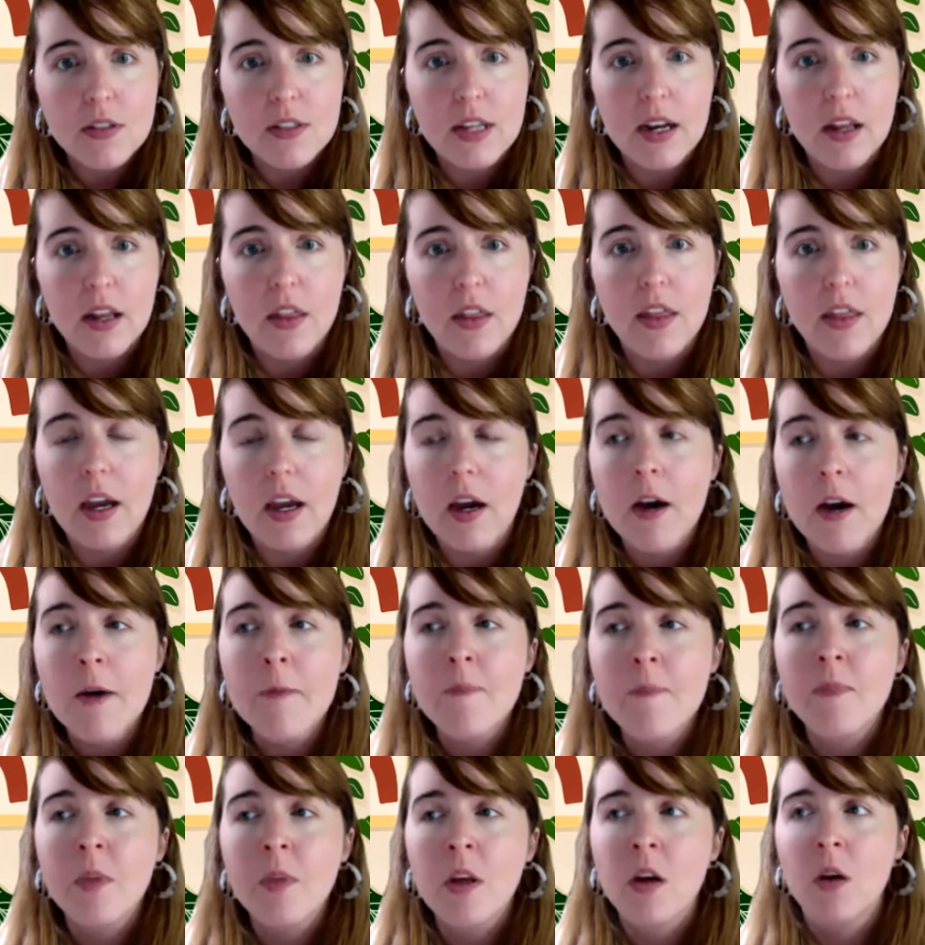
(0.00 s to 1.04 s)
And I think
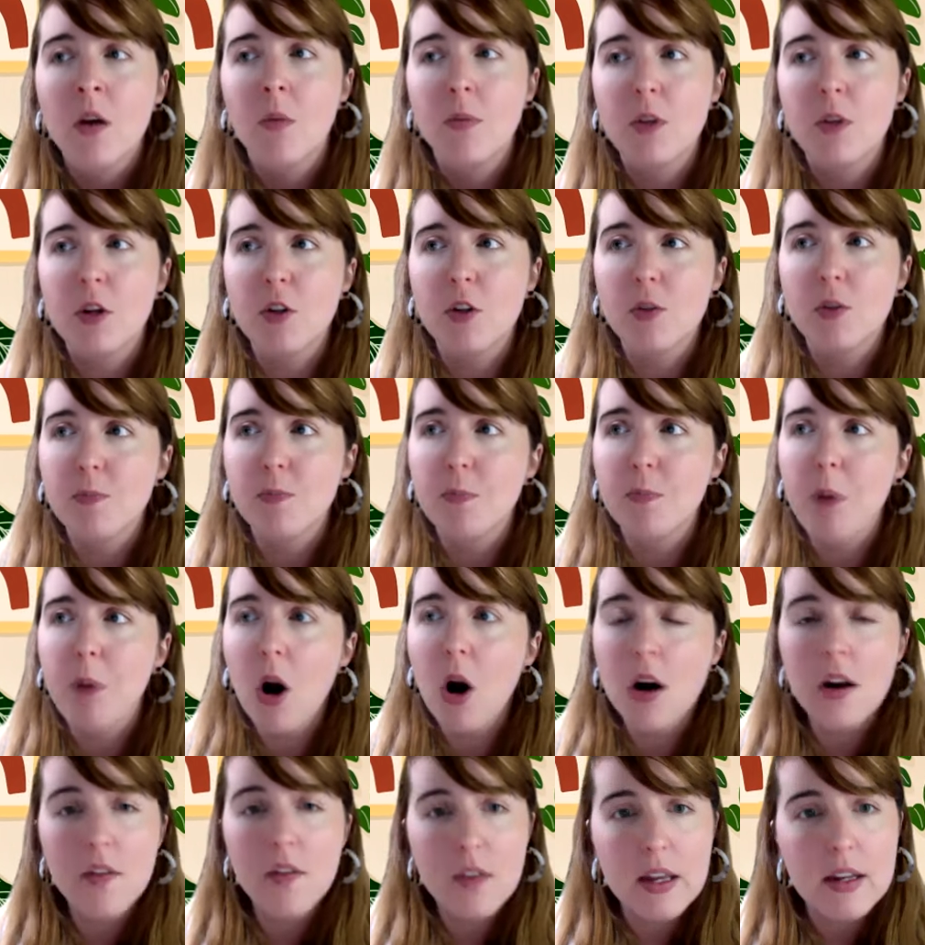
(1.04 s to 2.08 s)
there's
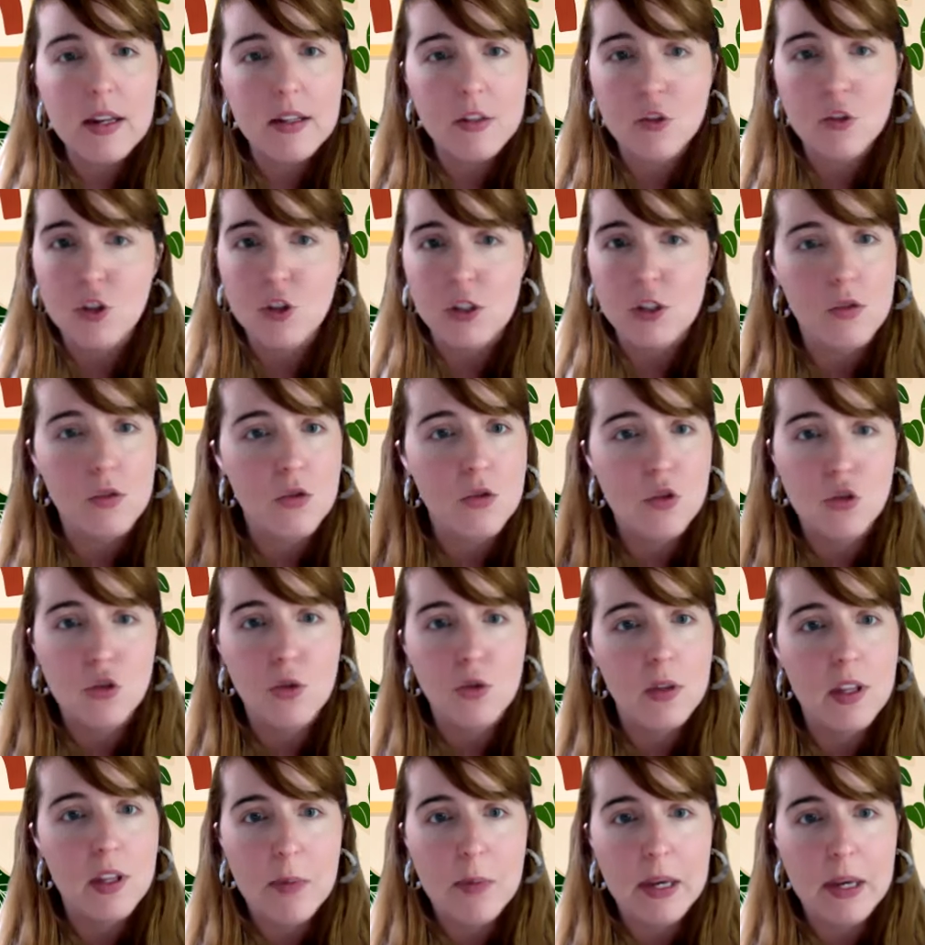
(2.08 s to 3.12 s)
part of it is just
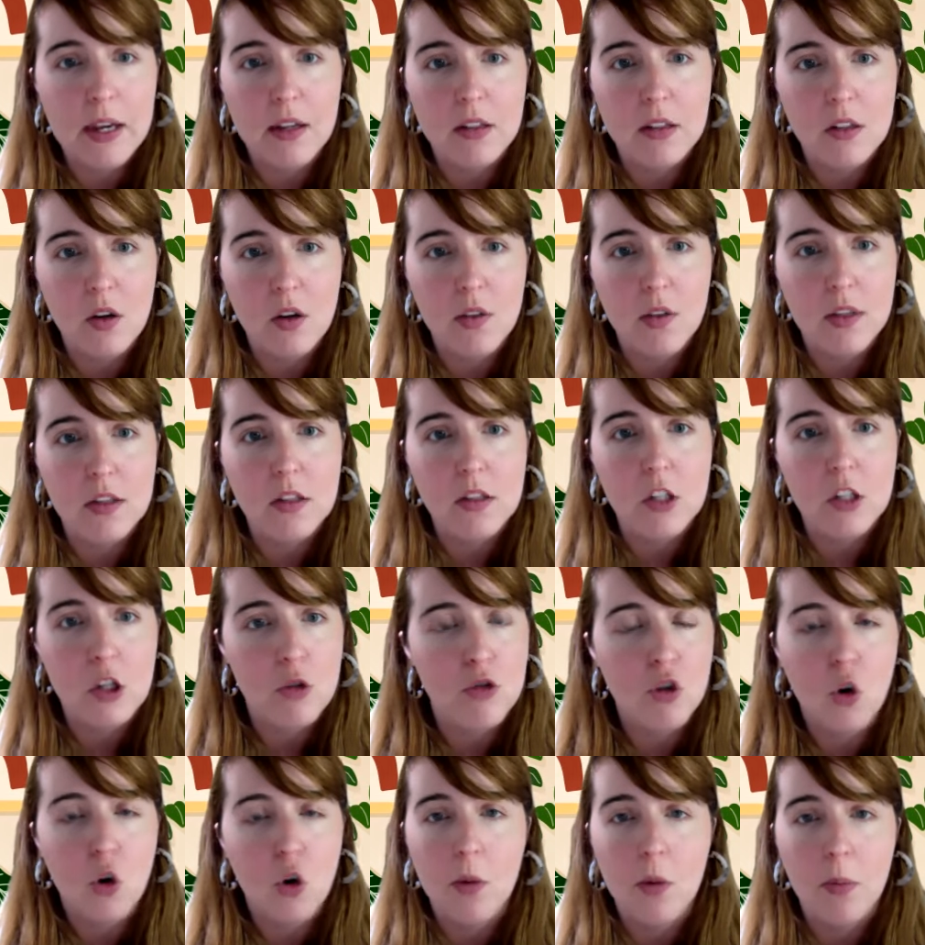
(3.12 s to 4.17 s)
truly because they're these huge
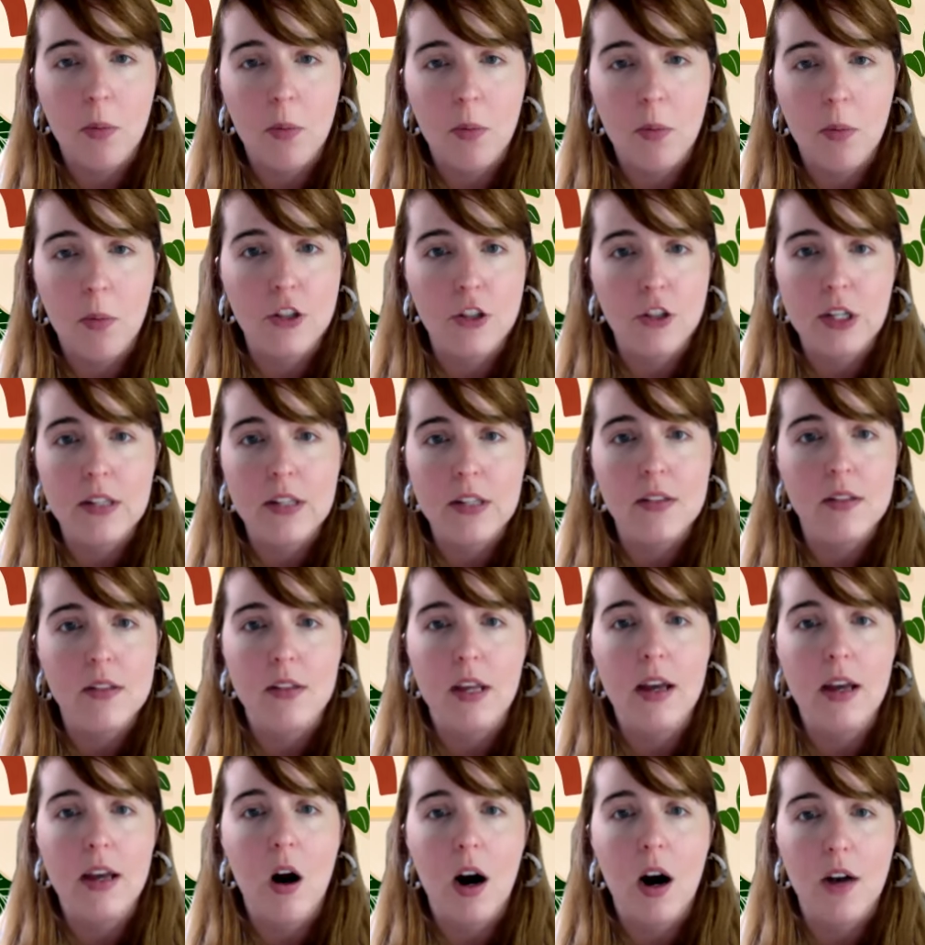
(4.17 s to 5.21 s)
corporations
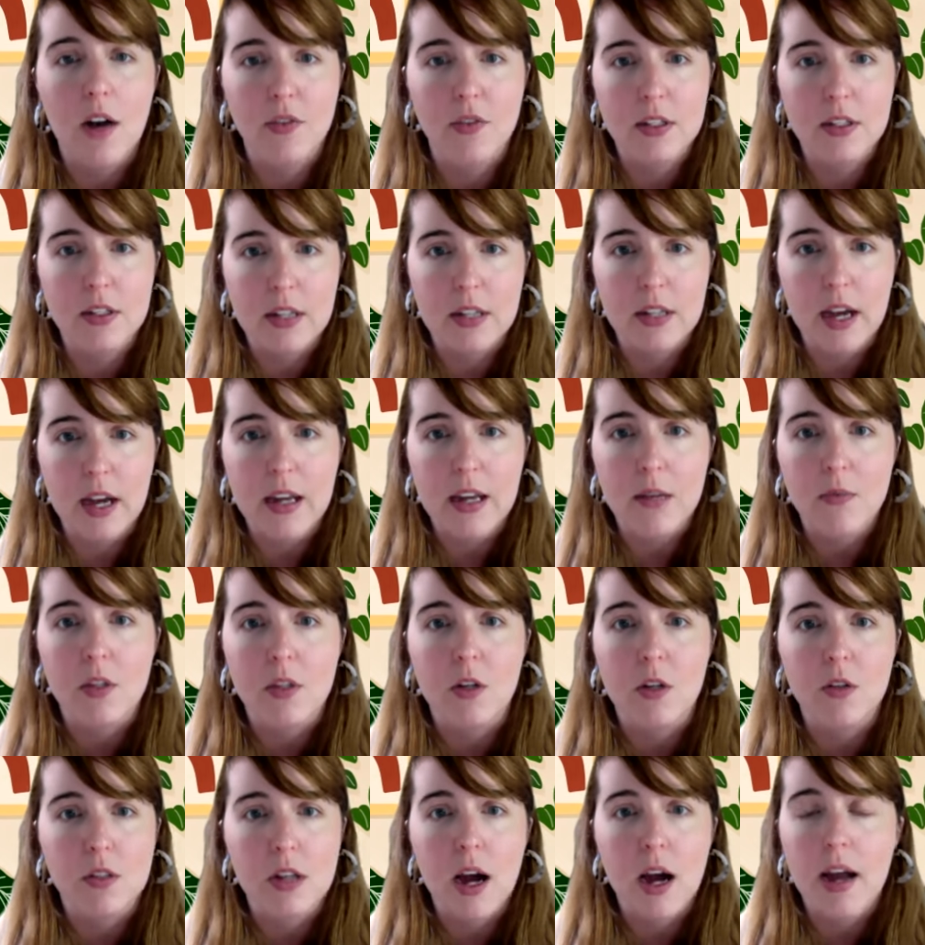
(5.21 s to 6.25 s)
and oftentimes
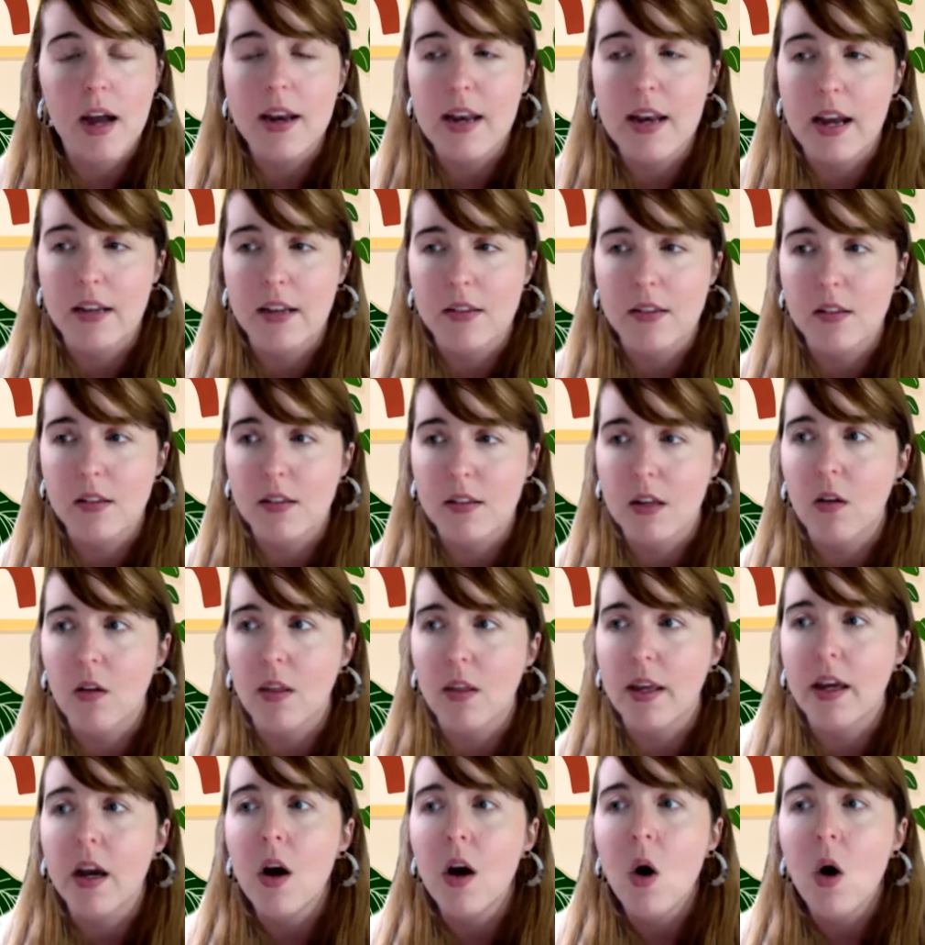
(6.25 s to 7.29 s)
there's not
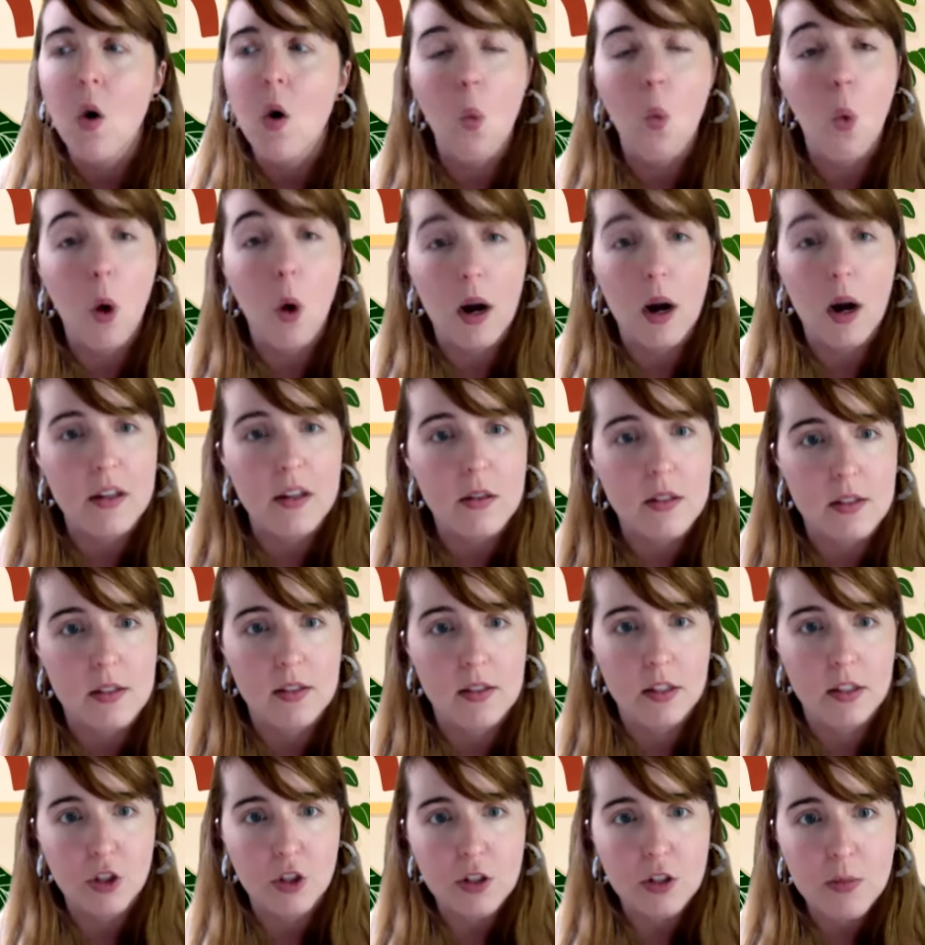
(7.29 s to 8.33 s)
necessarily one
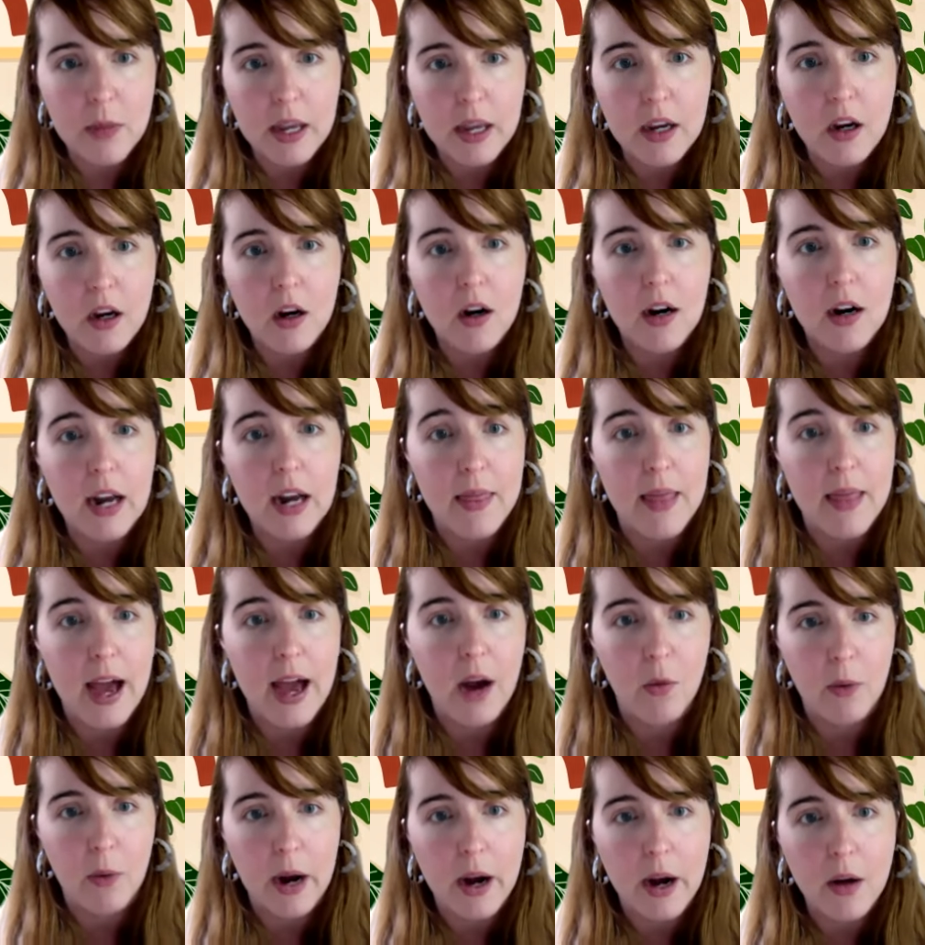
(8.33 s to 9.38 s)
decision maker in that
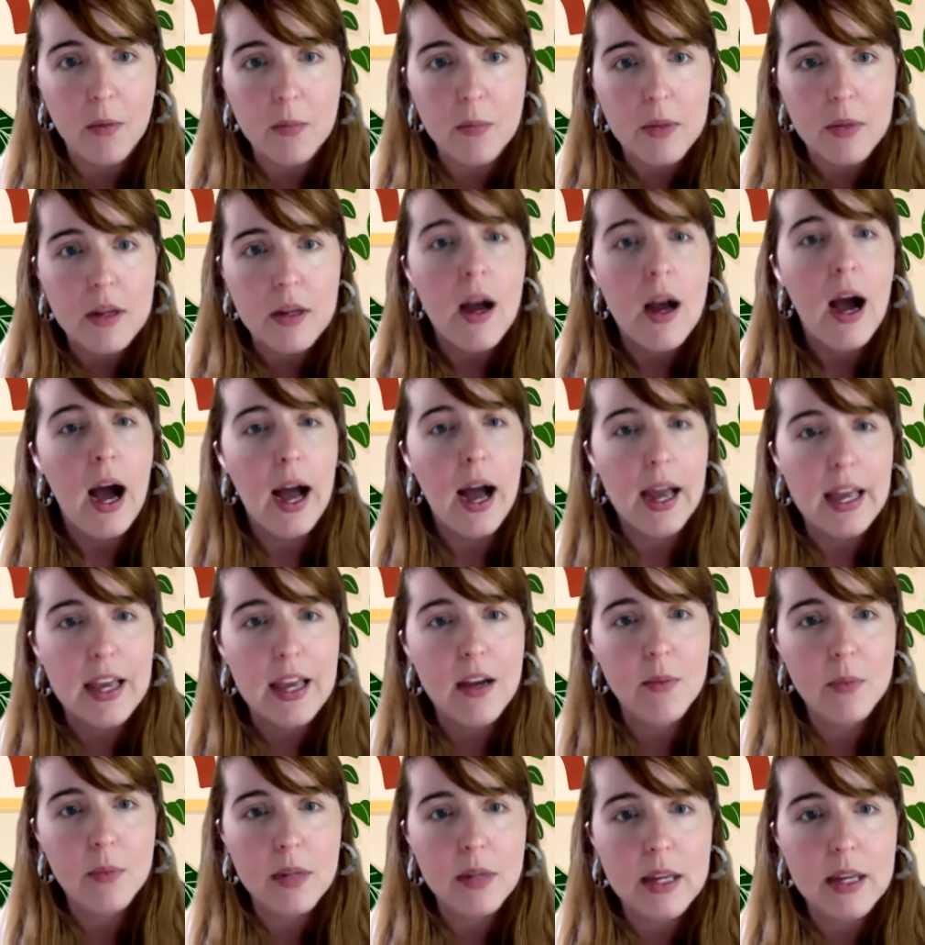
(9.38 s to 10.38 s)
realm i am,